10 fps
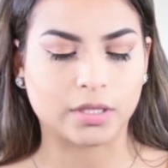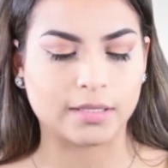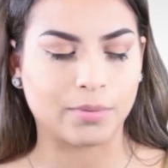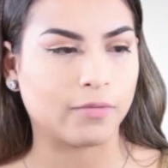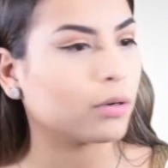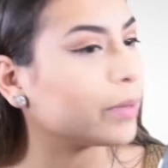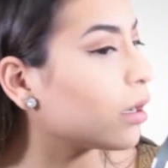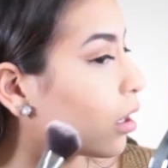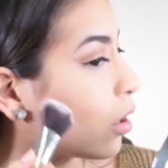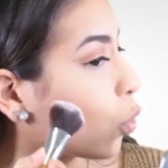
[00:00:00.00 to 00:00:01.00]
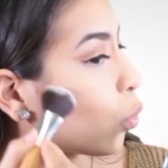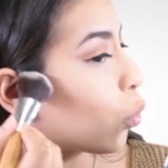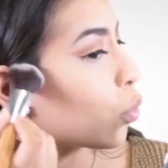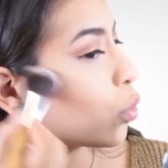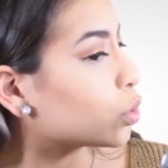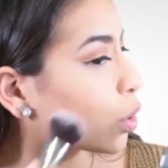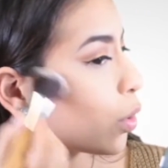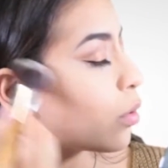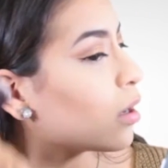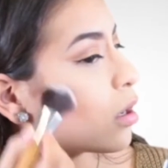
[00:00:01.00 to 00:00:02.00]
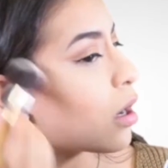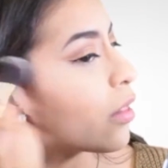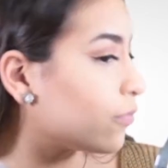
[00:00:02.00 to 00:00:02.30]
Beverly Hills contour kit,